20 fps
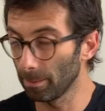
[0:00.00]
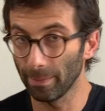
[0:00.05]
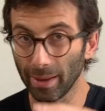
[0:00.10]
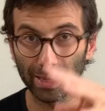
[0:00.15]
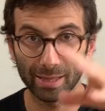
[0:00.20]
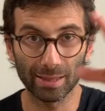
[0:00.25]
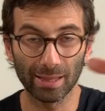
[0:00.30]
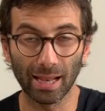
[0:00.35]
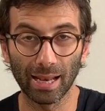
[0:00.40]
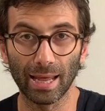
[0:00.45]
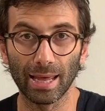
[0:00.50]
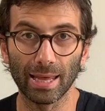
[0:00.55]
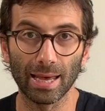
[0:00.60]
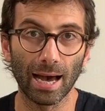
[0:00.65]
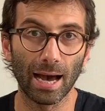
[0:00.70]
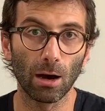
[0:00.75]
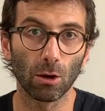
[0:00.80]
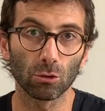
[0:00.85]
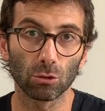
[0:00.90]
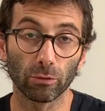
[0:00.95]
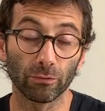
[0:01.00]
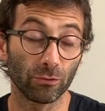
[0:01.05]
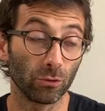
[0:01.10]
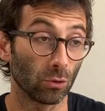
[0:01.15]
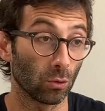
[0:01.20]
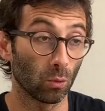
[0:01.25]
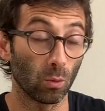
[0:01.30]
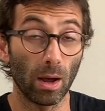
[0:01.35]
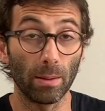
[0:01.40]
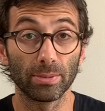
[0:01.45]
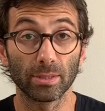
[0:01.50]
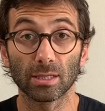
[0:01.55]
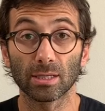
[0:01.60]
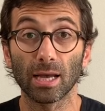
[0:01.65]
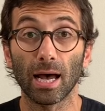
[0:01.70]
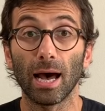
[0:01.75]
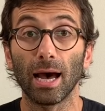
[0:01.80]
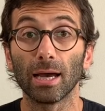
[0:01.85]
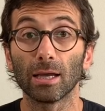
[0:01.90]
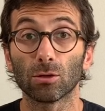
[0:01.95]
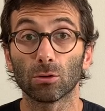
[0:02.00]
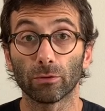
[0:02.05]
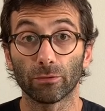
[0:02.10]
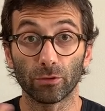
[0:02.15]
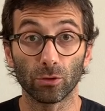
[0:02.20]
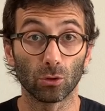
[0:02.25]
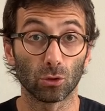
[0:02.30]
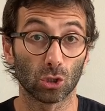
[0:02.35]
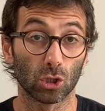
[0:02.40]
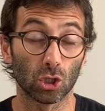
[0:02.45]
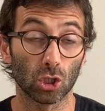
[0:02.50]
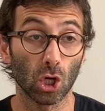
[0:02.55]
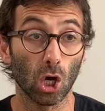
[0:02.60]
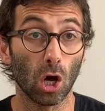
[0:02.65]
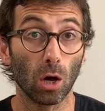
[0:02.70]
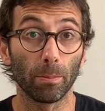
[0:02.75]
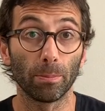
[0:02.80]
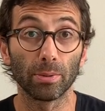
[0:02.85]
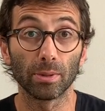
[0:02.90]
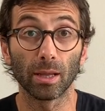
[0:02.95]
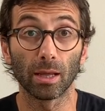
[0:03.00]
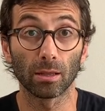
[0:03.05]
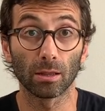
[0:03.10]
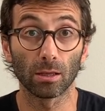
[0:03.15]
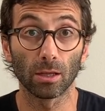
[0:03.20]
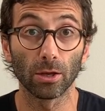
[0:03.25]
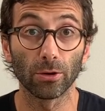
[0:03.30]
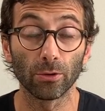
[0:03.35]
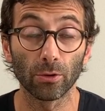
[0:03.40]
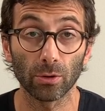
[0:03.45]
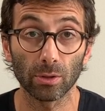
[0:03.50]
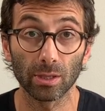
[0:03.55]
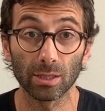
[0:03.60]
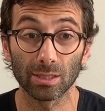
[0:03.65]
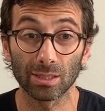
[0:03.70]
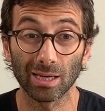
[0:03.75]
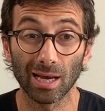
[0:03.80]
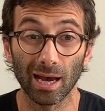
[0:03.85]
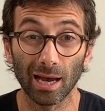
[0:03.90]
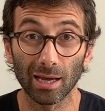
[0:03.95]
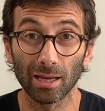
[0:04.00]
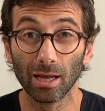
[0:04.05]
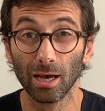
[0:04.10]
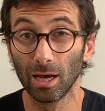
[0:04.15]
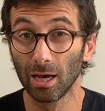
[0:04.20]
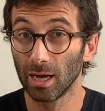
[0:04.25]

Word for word: make the layout of your website of your shop the interior design